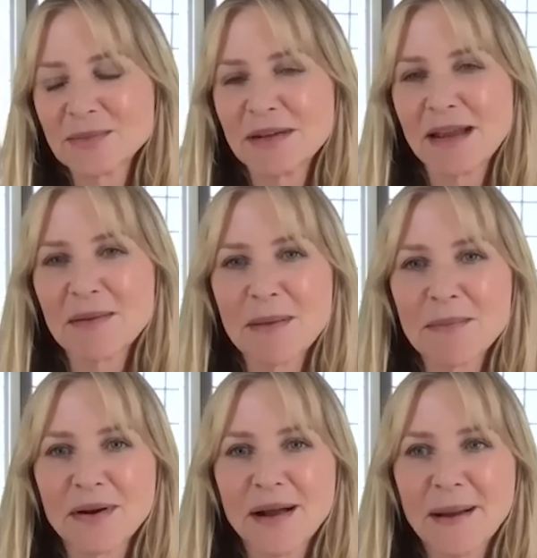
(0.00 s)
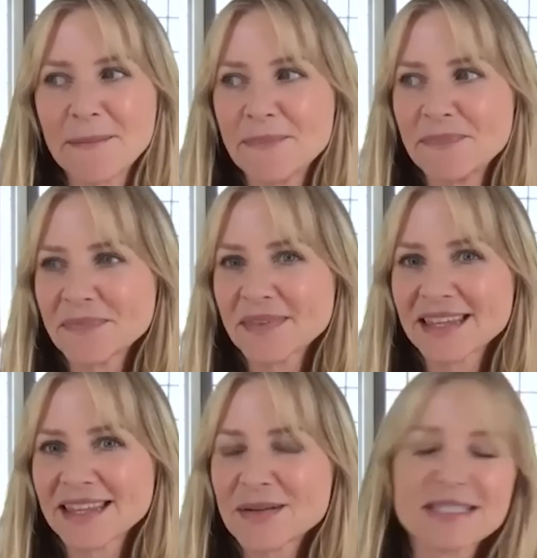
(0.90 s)
But I remember
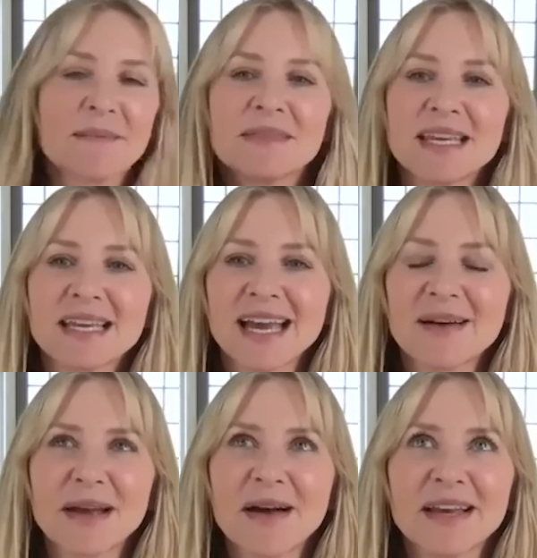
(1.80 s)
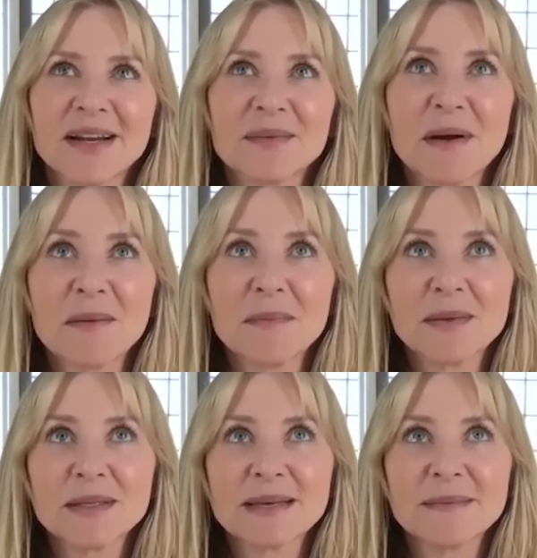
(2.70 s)
there's something, I'll get it wrong, but it
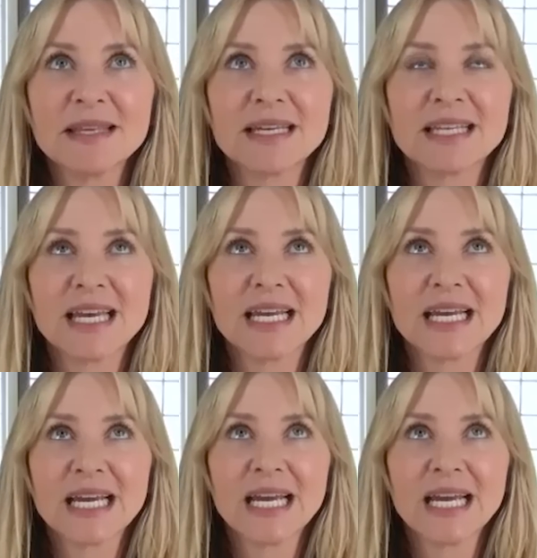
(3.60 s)
was something like,